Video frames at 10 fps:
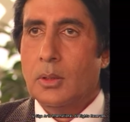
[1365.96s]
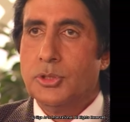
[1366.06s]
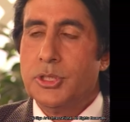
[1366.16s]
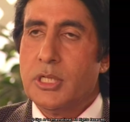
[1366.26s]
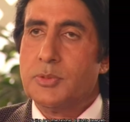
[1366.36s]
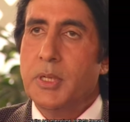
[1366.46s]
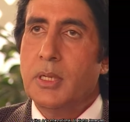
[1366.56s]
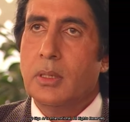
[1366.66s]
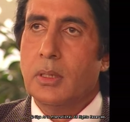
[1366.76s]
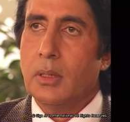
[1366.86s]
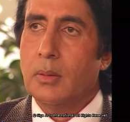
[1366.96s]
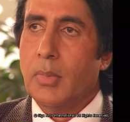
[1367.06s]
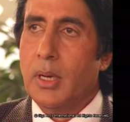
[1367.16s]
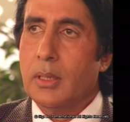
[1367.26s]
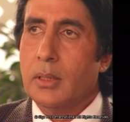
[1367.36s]
She has been uh,
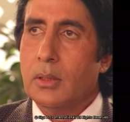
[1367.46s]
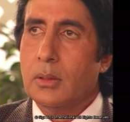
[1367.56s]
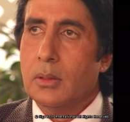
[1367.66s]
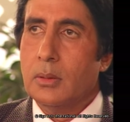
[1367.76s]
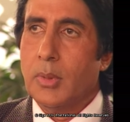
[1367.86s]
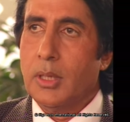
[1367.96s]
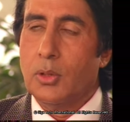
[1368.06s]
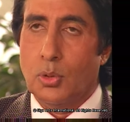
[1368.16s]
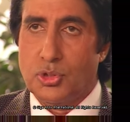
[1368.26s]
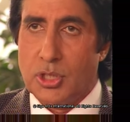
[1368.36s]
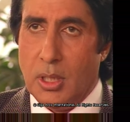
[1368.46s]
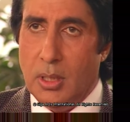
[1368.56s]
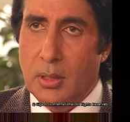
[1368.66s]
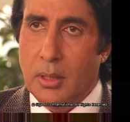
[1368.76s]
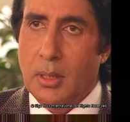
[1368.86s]
my, uh, my co-star
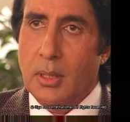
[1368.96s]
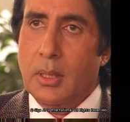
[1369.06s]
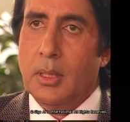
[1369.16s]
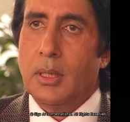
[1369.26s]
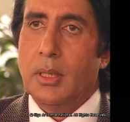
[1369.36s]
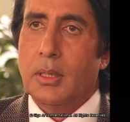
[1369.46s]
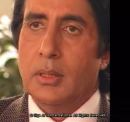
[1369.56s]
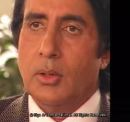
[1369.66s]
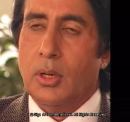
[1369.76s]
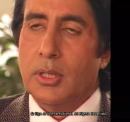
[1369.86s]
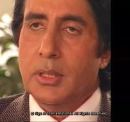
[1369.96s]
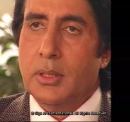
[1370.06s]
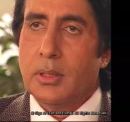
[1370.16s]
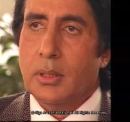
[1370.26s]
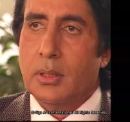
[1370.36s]
and colleague,
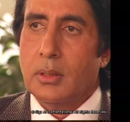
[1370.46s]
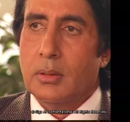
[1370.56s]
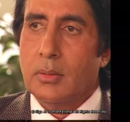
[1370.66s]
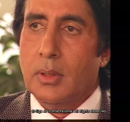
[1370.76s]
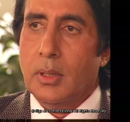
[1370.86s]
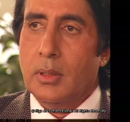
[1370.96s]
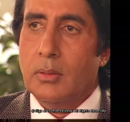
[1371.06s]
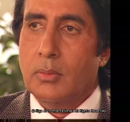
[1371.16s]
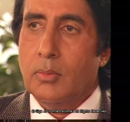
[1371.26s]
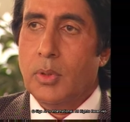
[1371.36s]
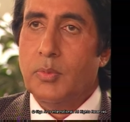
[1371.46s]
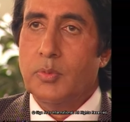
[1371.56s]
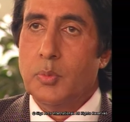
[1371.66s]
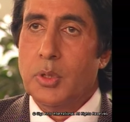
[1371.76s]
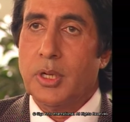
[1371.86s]
uh, and when we
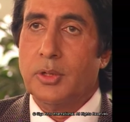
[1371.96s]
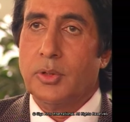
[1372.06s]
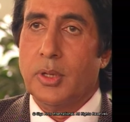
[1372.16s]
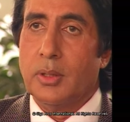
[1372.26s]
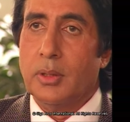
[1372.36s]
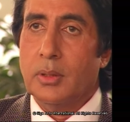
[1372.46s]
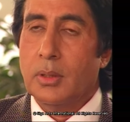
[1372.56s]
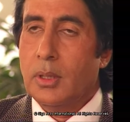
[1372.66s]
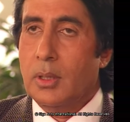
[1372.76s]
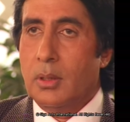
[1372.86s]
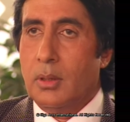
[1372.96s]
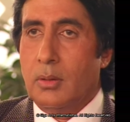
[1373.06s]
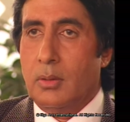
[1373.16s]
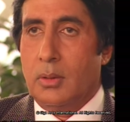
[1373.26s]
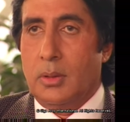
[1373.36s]
were working together,
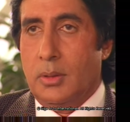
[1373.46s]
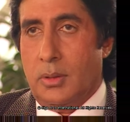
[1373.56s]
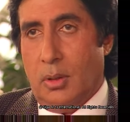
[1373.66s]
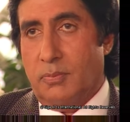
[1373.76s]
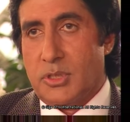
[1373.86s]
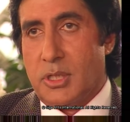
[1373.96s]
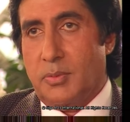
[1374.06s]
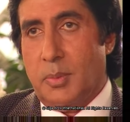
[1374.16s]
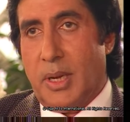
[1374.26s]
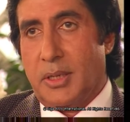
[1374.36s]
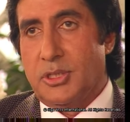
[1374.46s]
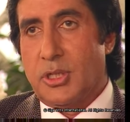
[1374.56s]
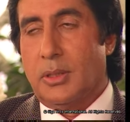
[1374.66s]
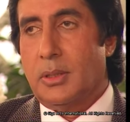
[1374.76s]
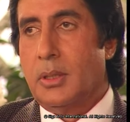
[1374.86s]
uh, obviously we met each
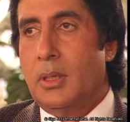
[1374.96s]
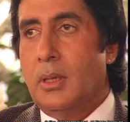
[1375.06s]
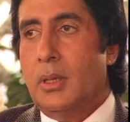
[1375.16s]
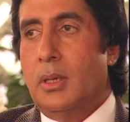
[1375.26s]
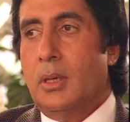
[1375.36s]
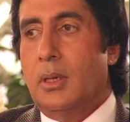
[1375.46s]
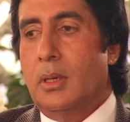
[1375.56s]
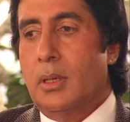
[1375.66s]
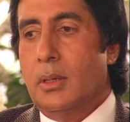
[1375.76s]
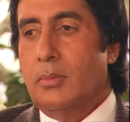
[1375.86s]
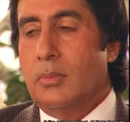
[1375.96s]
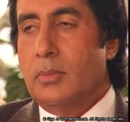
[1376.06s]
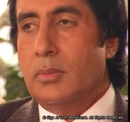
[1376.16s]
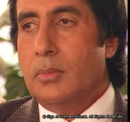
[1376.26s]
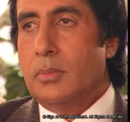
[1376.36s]
other.
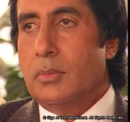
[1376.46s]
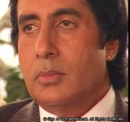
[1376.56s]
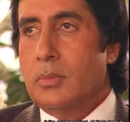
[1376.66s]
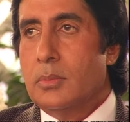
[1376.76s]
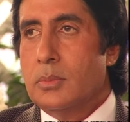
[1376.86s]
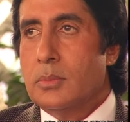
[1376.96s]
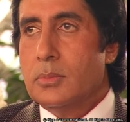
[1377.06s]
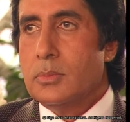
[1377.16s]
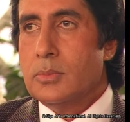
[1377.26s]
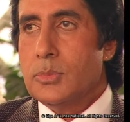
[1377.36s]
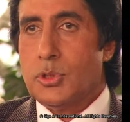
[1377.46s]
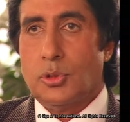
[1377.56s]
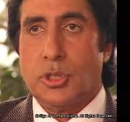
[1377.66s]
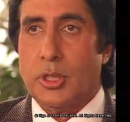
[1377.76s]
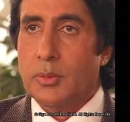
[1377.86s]
Um,
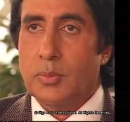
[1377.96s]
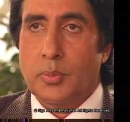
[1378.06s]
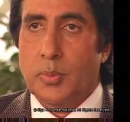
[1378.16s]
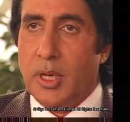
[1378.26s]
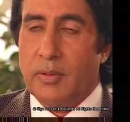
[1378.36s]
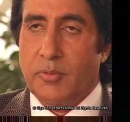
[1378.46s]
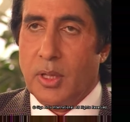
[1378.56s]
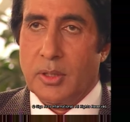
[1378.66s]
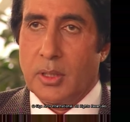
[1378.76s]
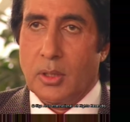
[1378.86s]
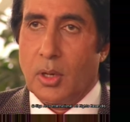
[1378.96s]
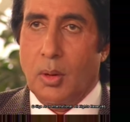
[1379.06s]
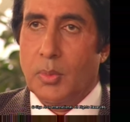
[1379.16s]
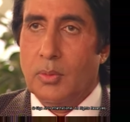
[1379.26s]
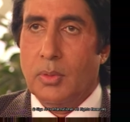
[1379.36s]
socially, we have nothing in
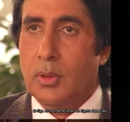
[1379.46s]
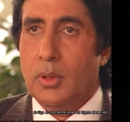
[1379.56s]
common.